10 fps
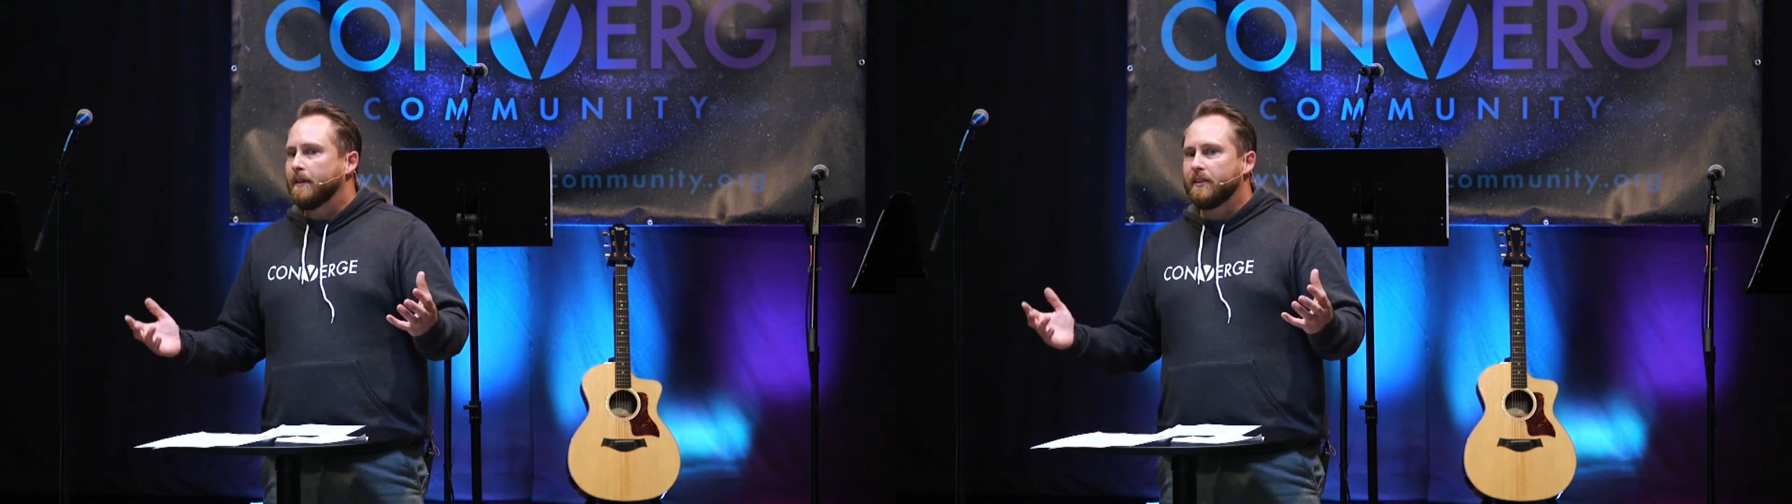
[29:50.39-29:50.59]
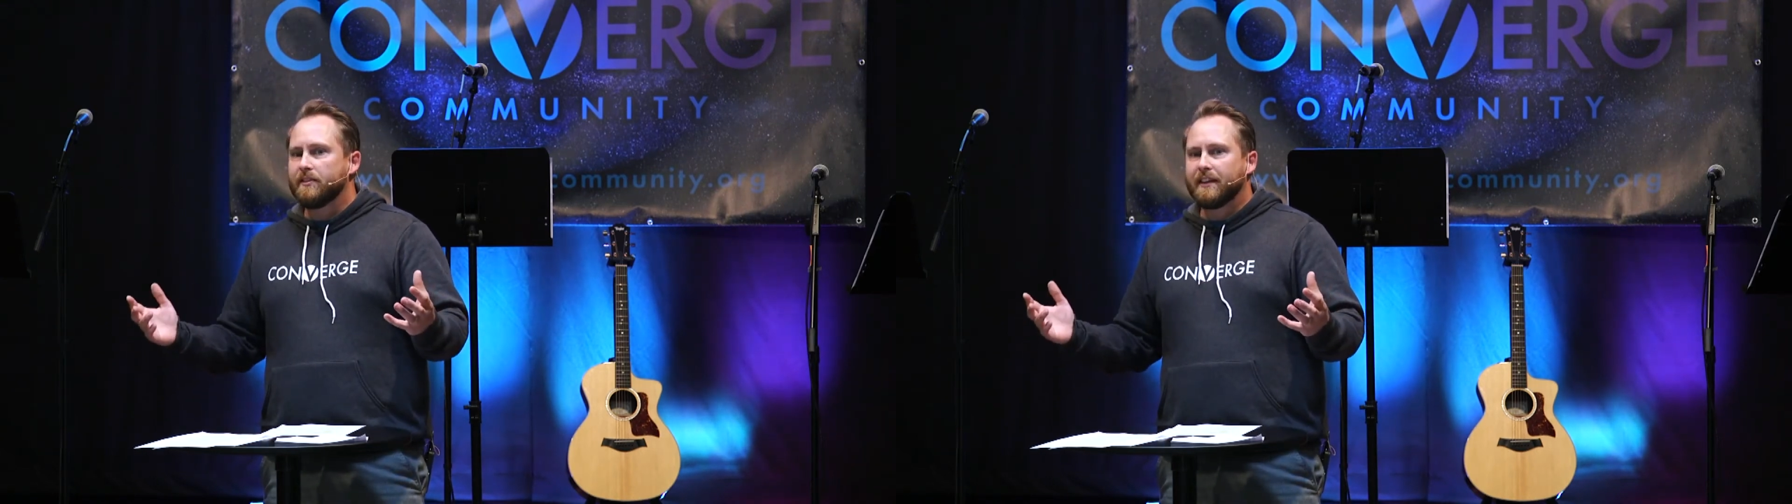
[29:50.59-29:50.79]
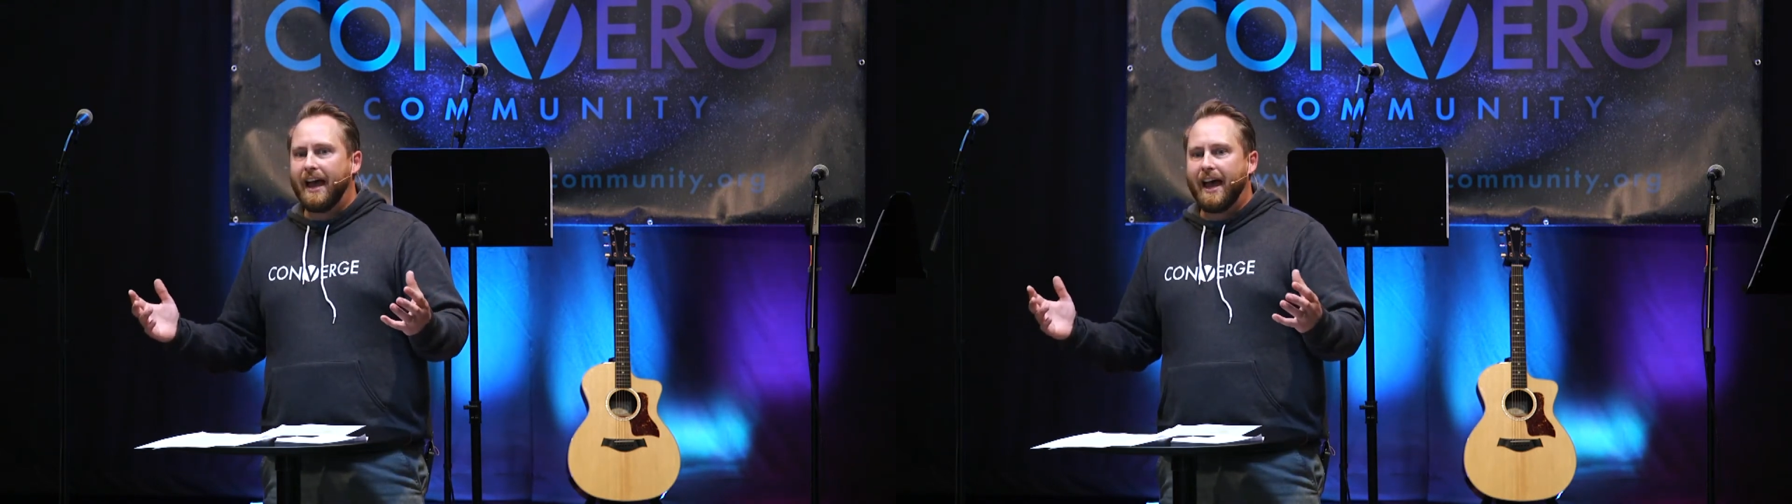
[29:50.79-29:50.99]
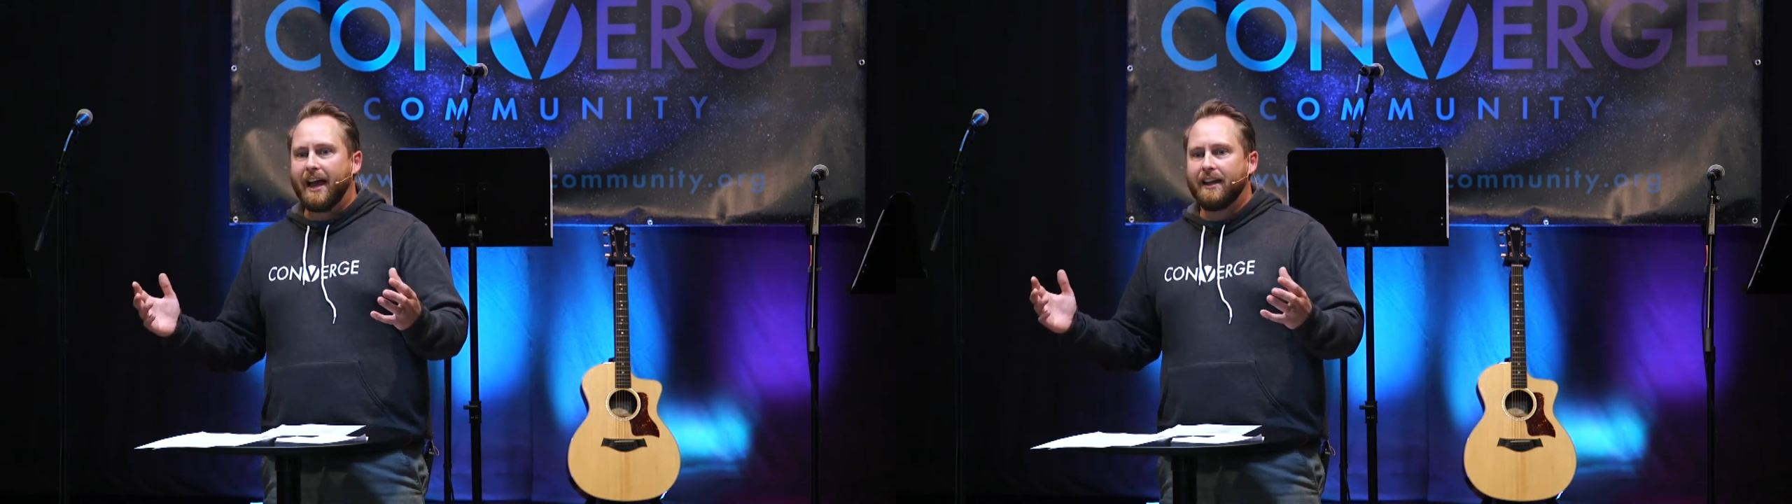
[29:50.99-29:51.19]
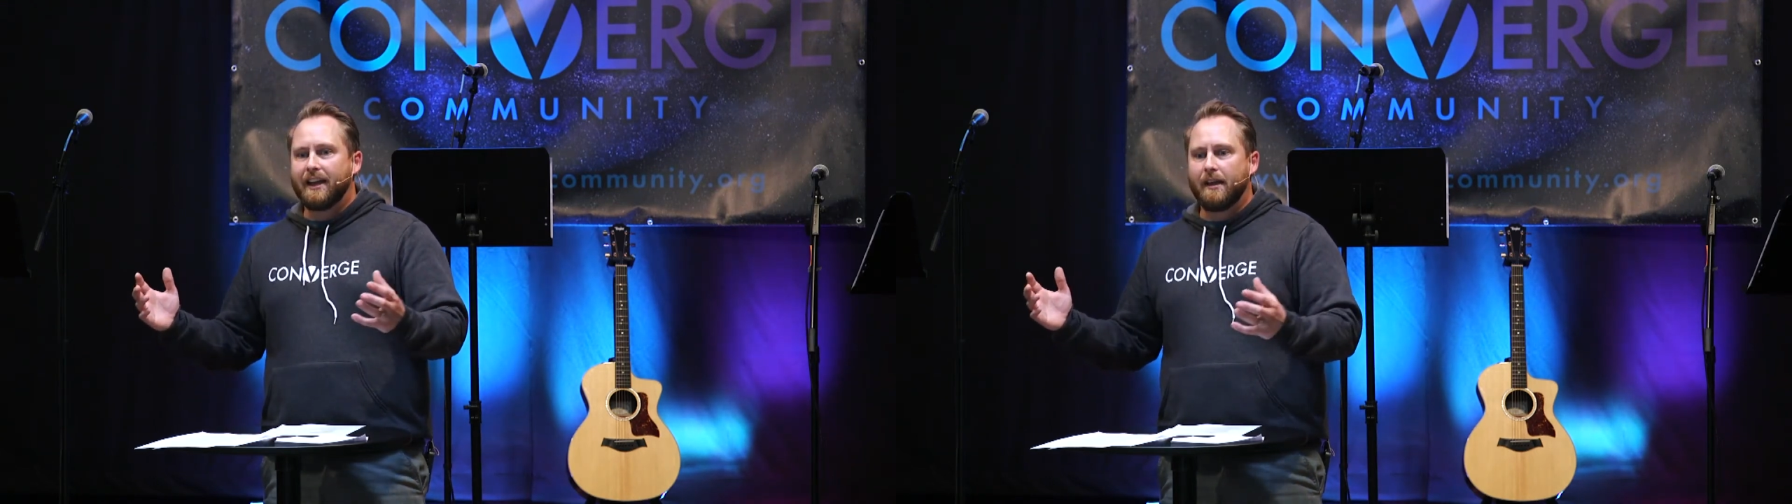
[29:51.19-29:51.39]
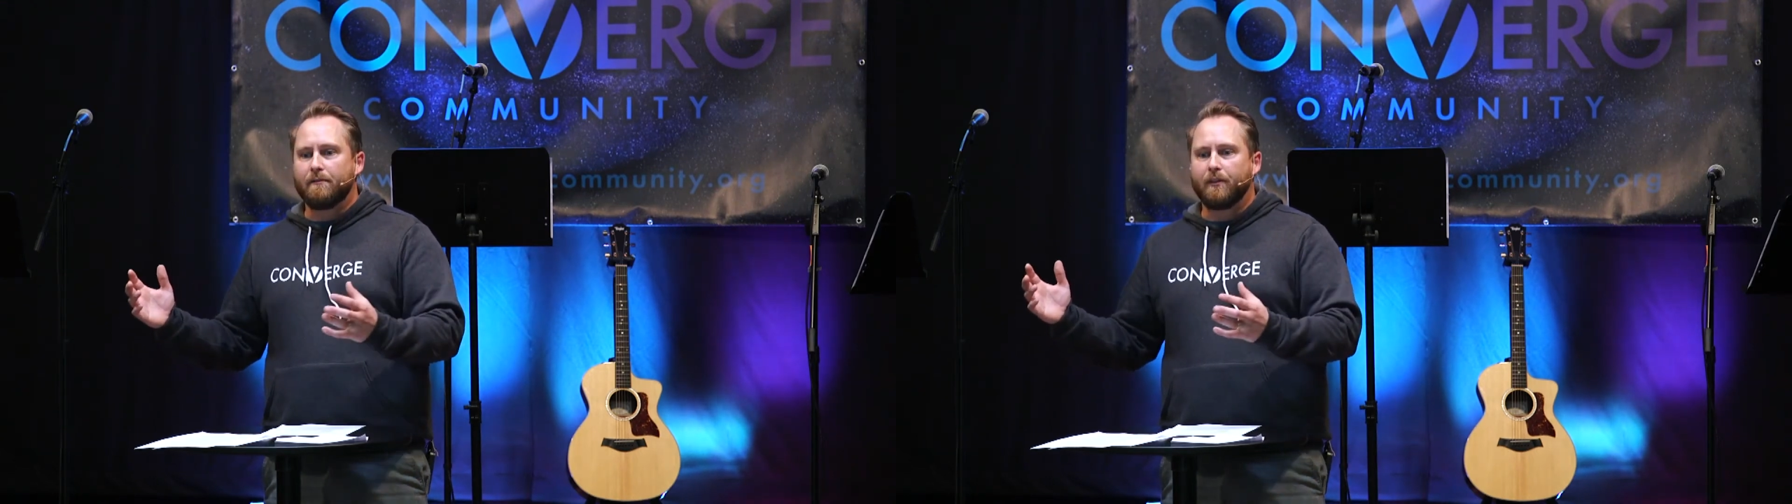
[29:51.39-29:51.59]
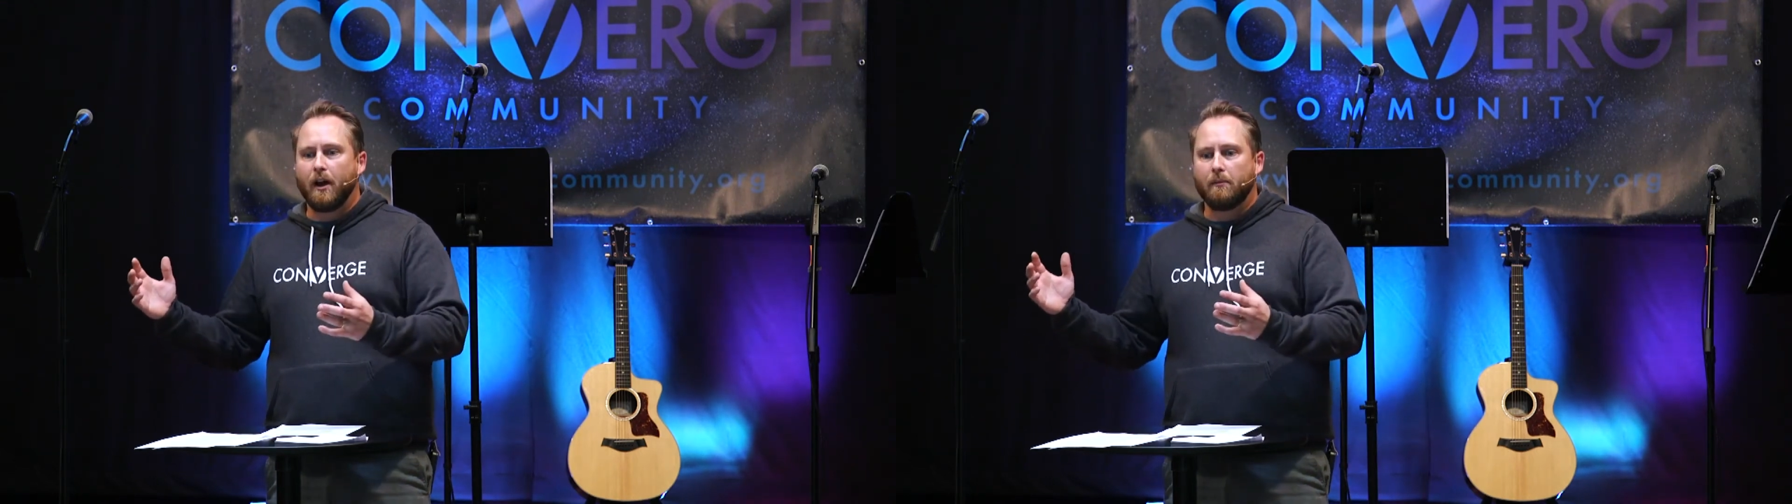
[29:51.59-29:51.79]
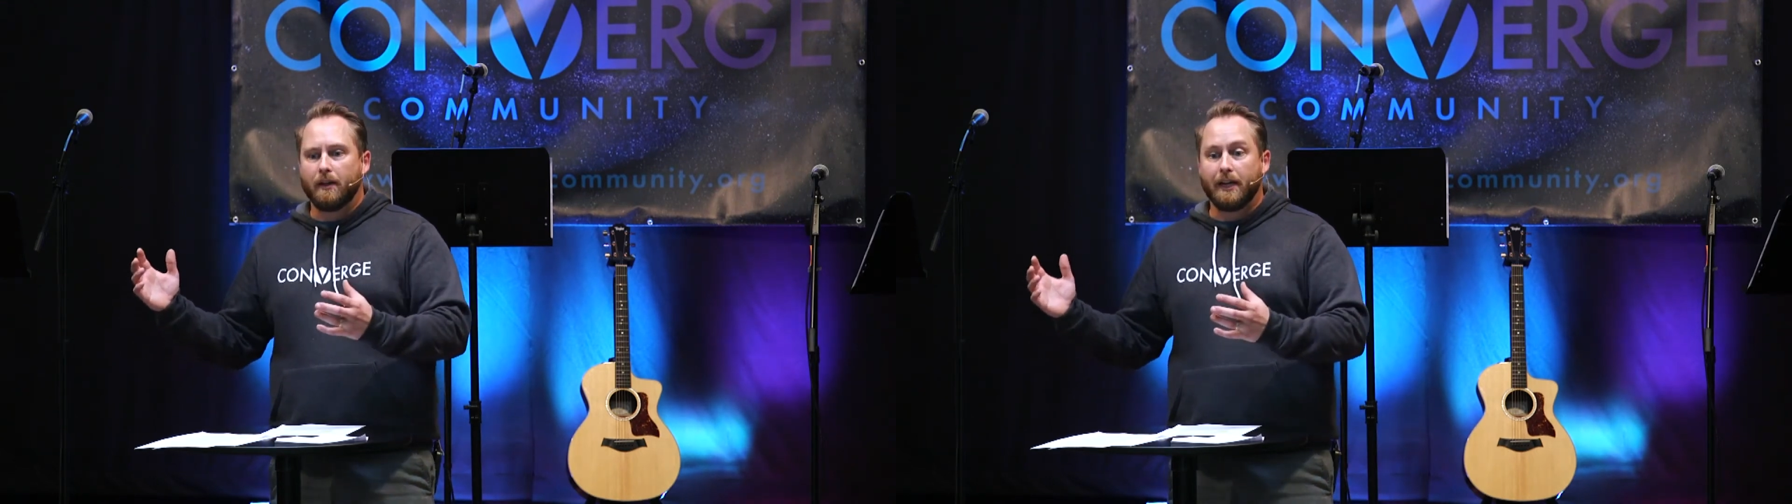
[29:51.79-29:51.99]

This guy came from